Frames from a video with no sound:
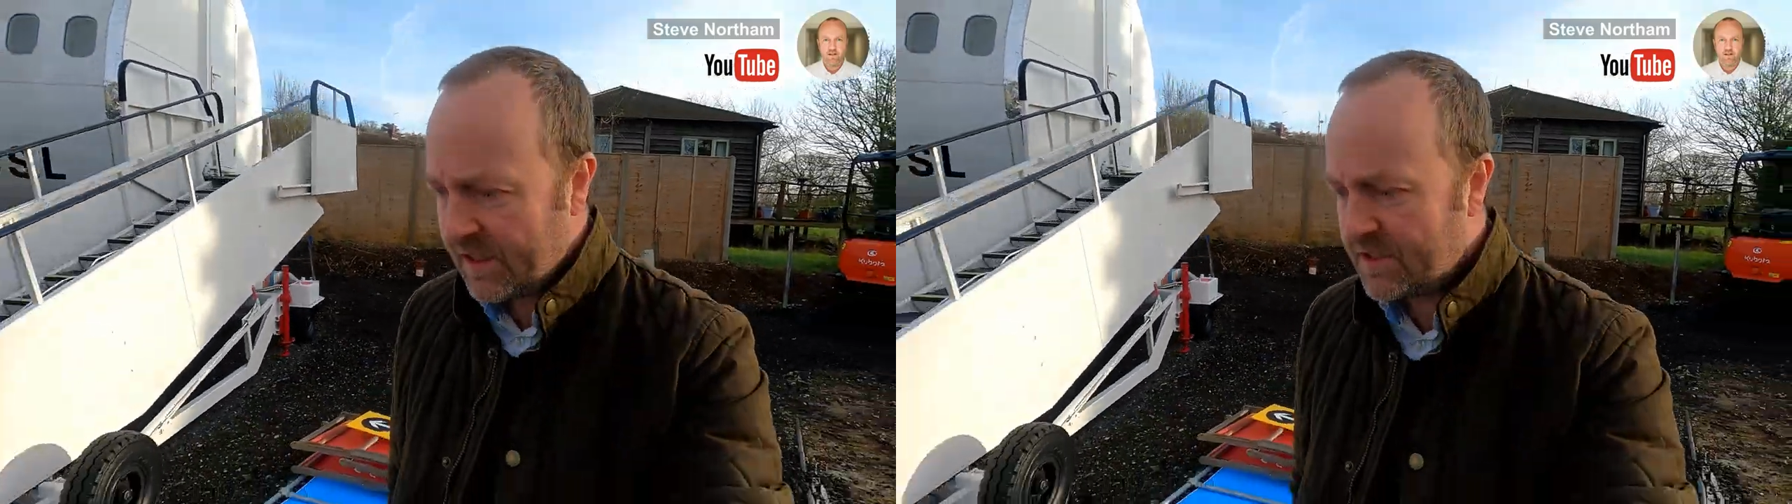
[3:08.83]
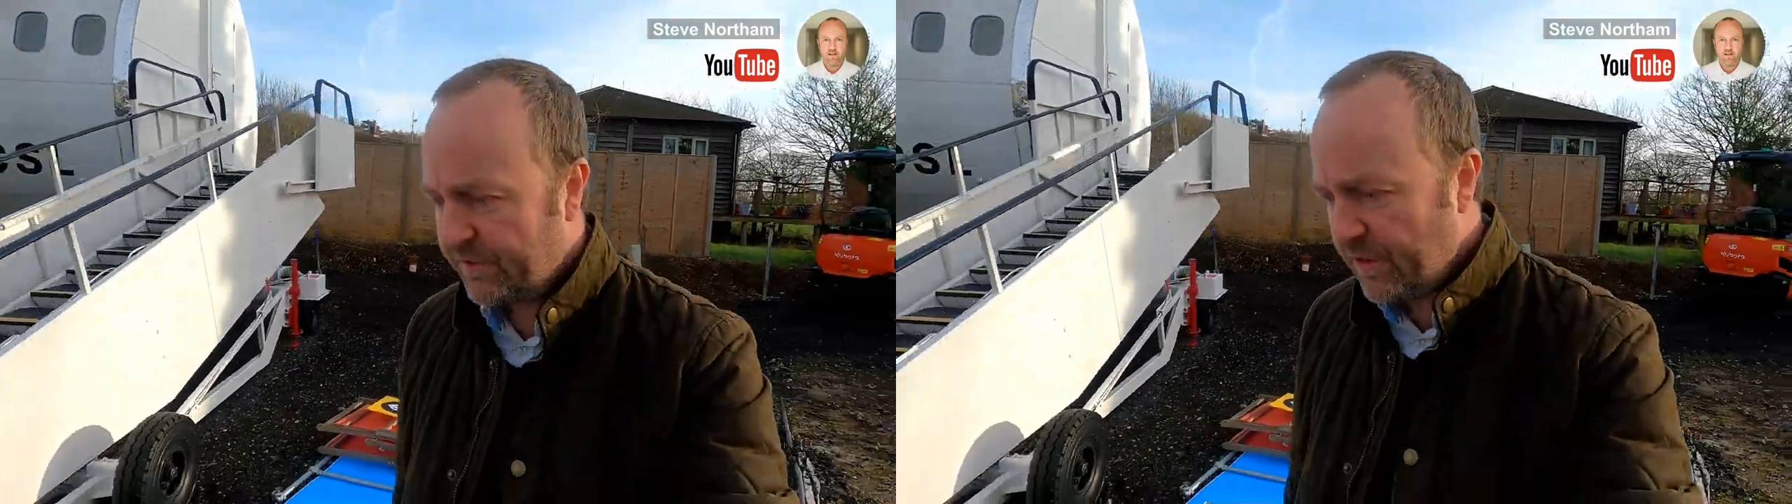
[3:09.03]

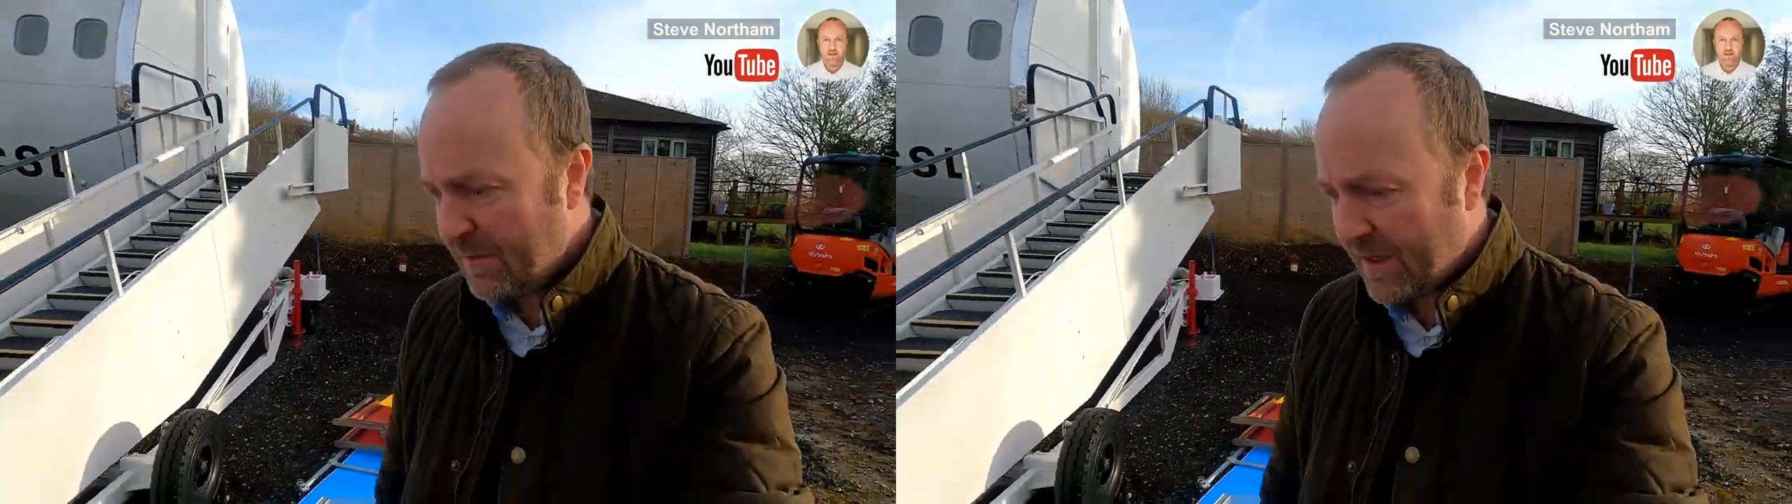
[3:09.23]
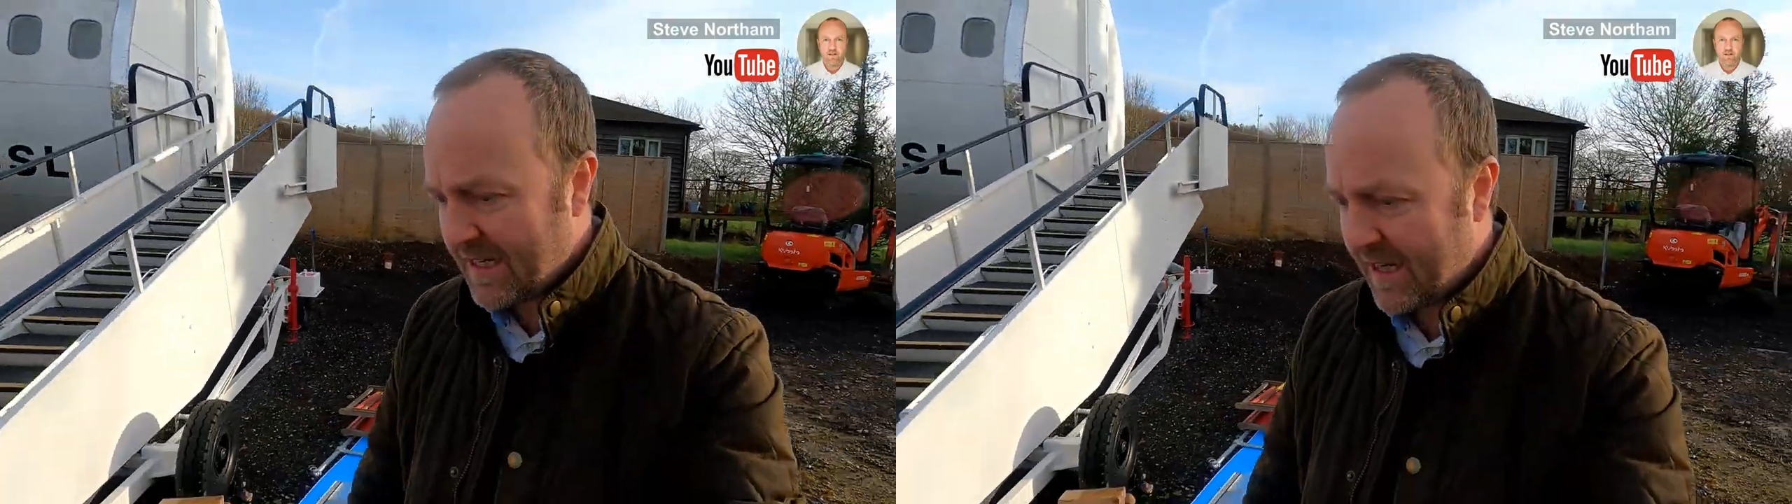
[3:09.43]
There's a
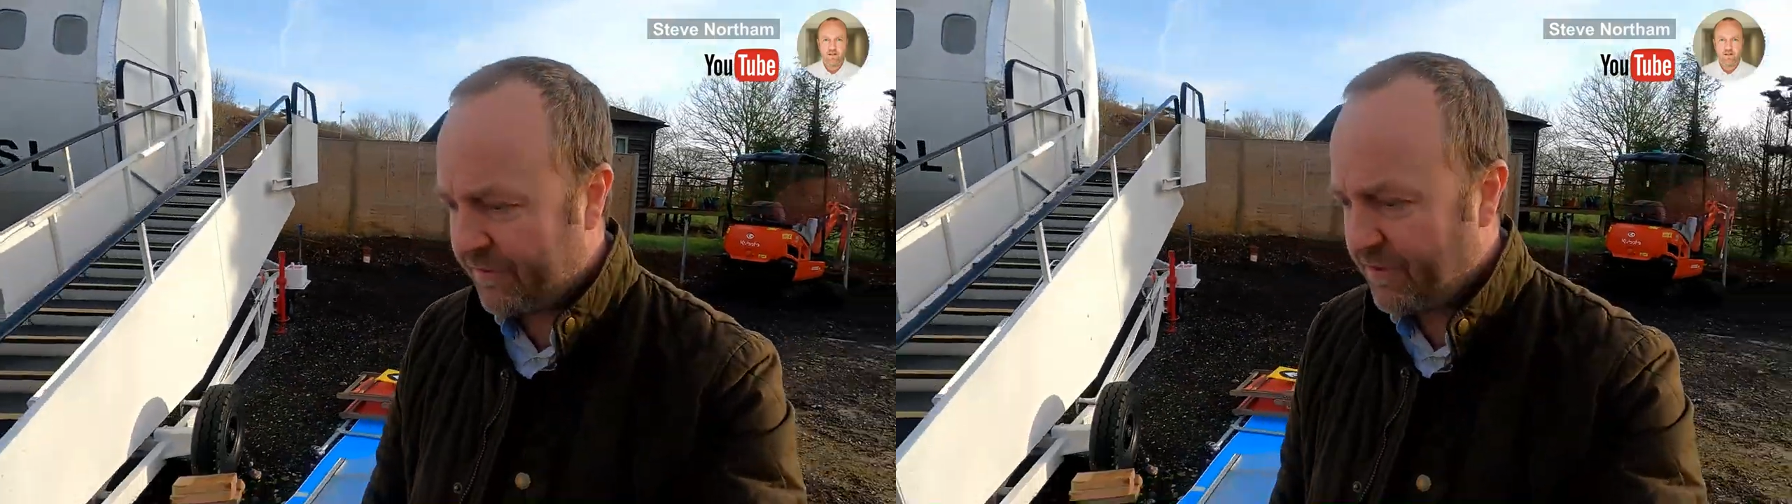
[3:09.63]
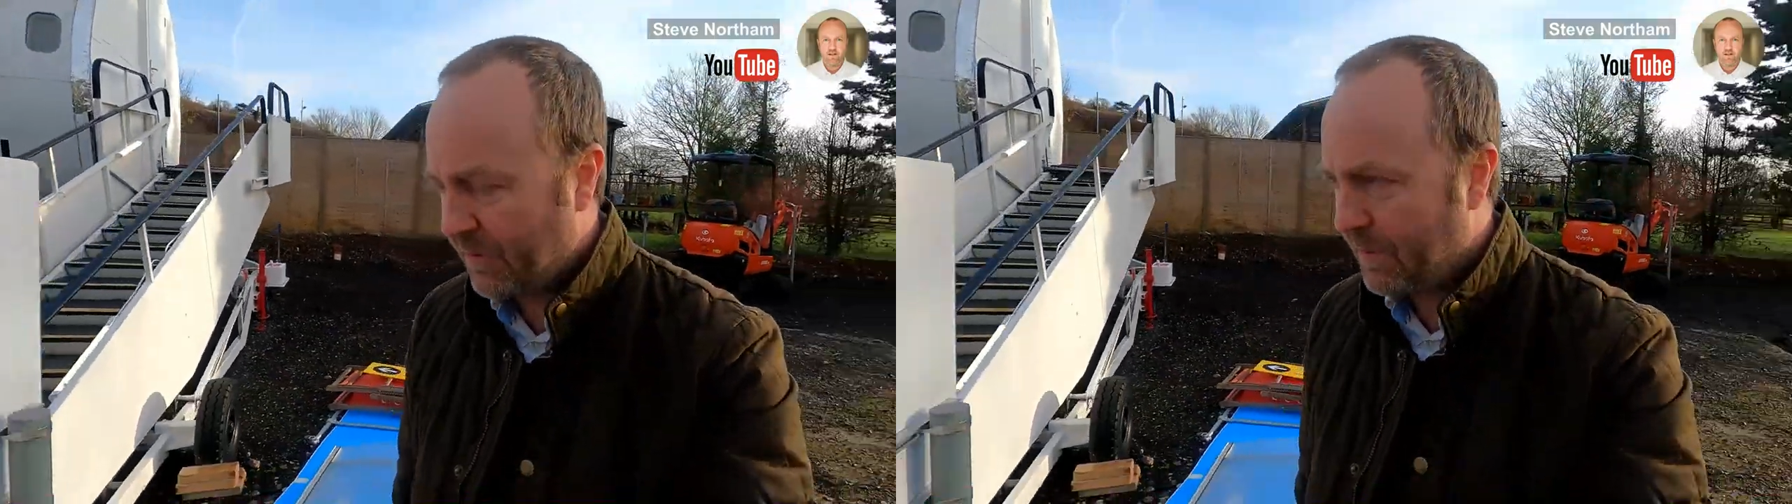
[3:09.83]
few bits
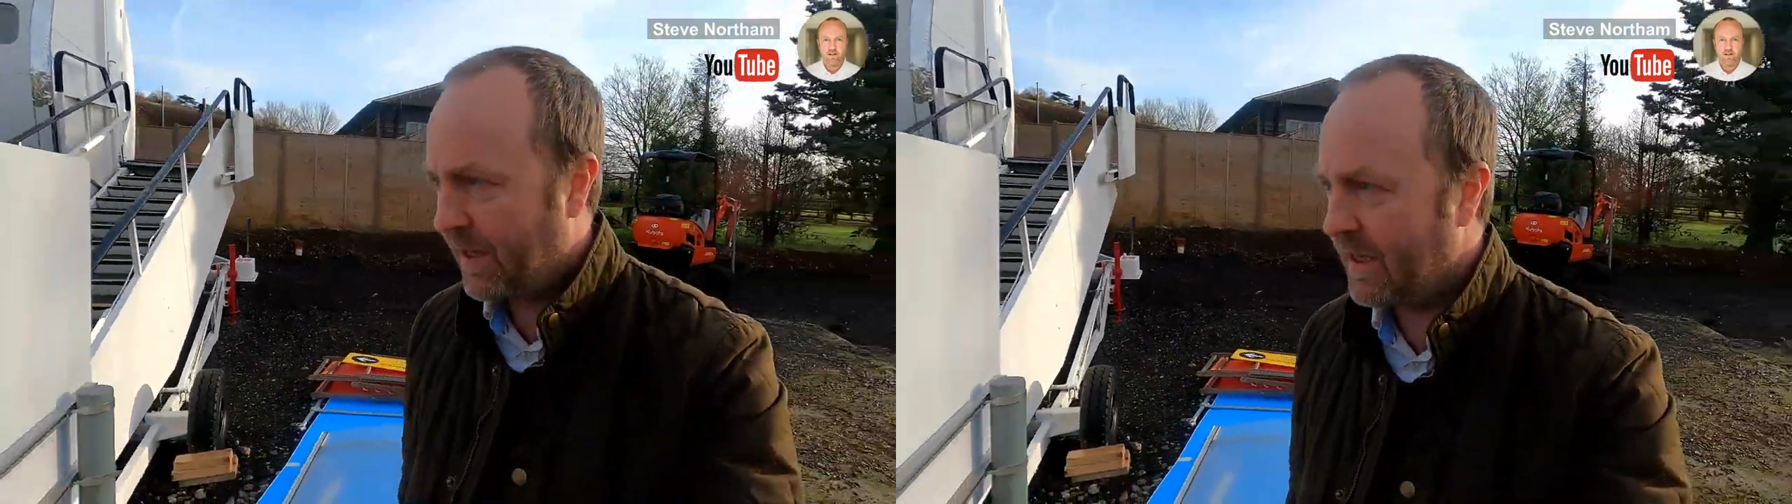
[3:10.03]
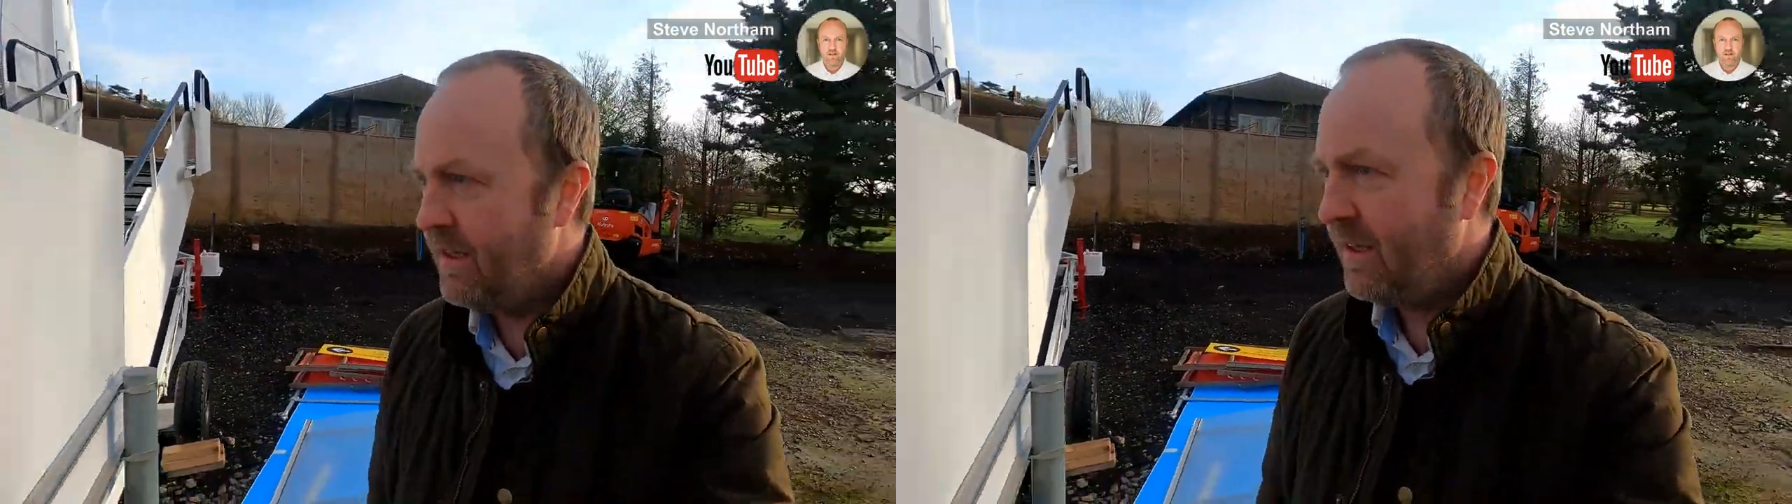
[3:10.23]
left on the
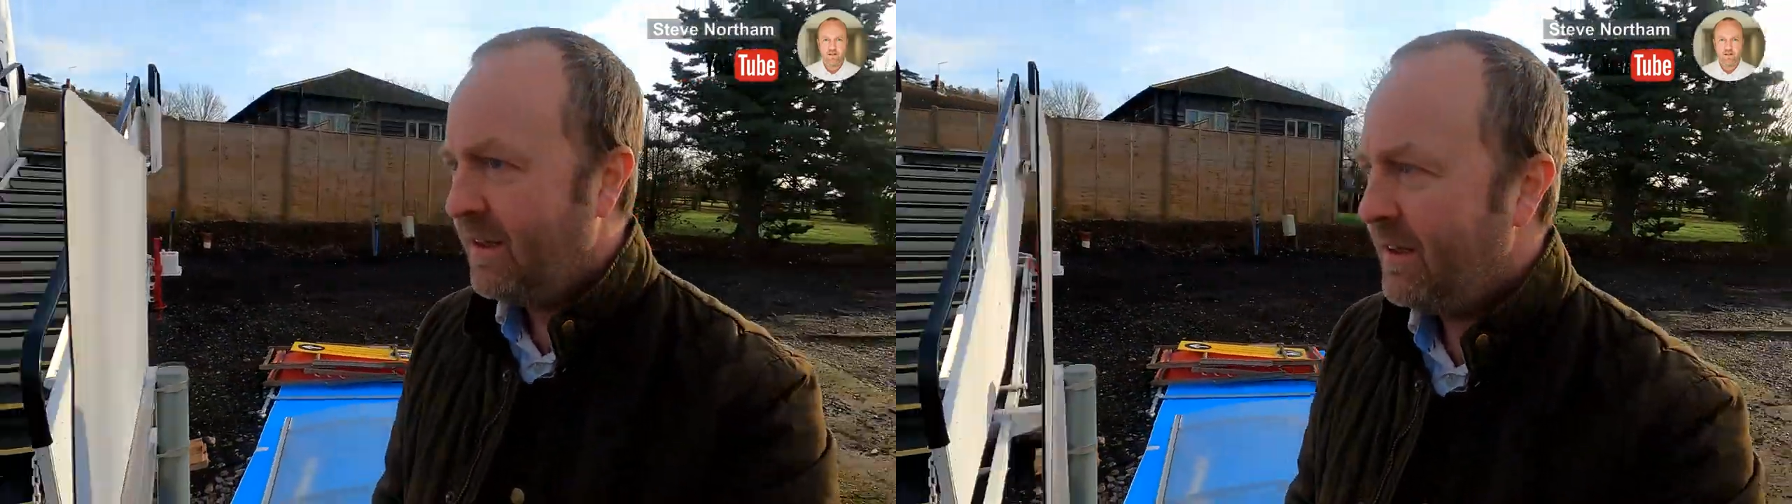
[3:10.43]
plane